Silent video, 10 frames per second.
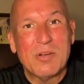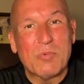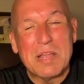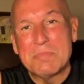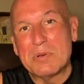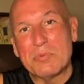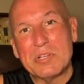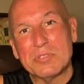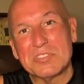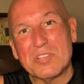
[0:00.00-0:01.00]
Redmond
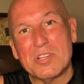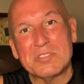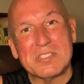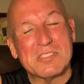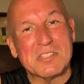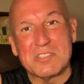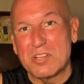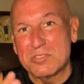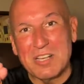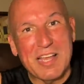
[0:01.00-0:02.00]
Real Salt is the
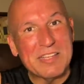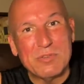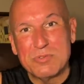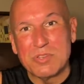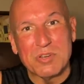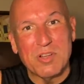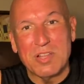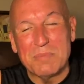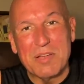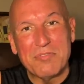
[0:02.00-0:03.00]
salt that I use on all
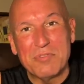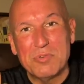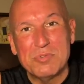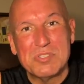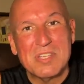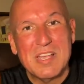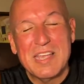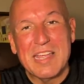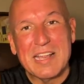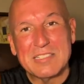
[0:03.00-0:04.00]
of my foods.
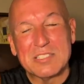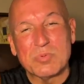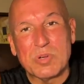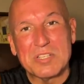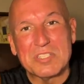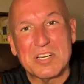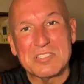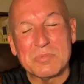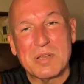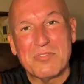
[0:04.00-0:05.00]
And I just want to share
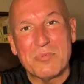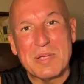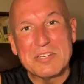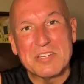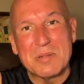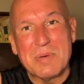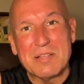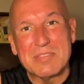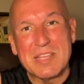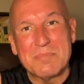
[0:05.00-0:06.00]
some information
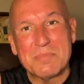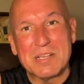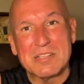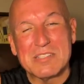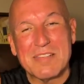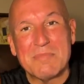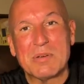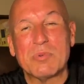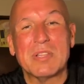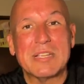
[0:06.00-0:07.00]
about them, because they've
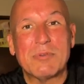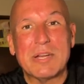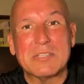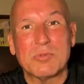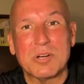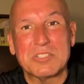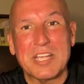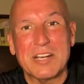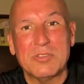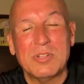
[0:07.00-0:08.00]
been really great to our
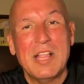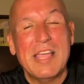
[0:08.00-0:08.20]
channel.